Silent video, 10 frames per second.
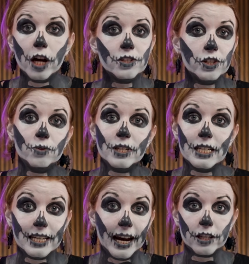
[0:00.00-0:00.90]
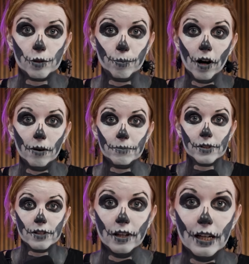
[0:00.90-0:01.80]
just using text
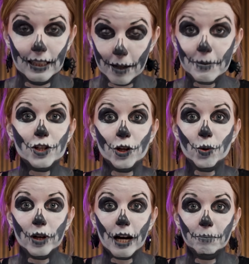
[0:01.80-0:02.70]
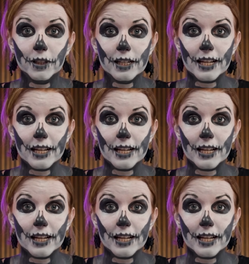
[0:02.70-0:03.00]
prompts. Let me show you a couple